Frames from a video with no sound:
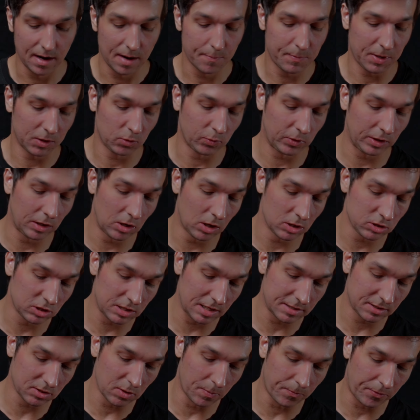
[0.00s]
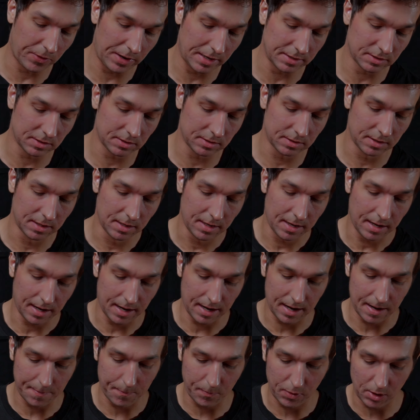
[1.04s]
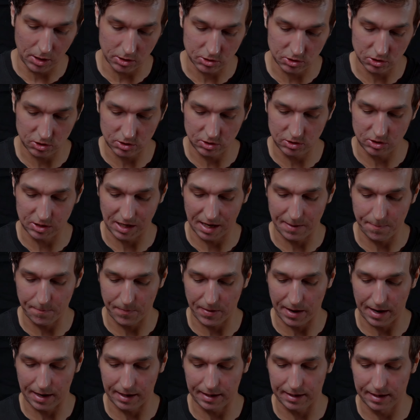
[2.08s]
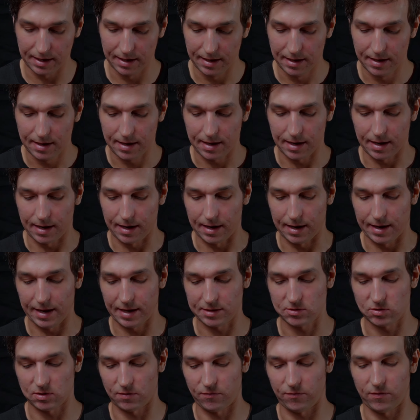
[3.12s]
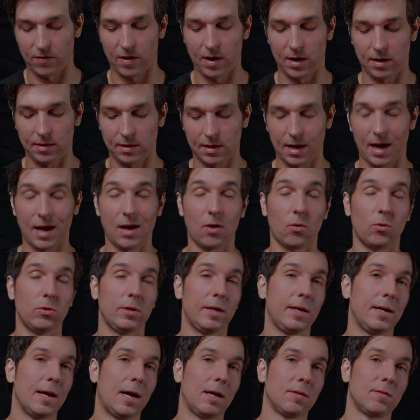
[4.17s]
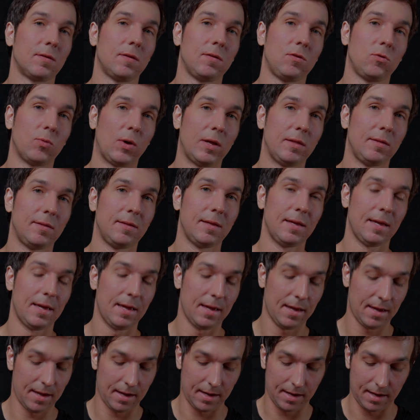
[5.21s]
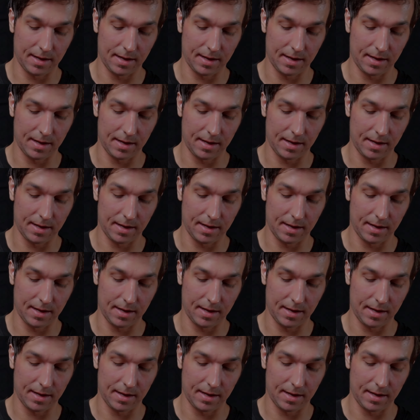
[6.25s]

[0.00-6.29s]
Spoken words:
But with lossless compressed plus JPEG Extra Fine, I only got 20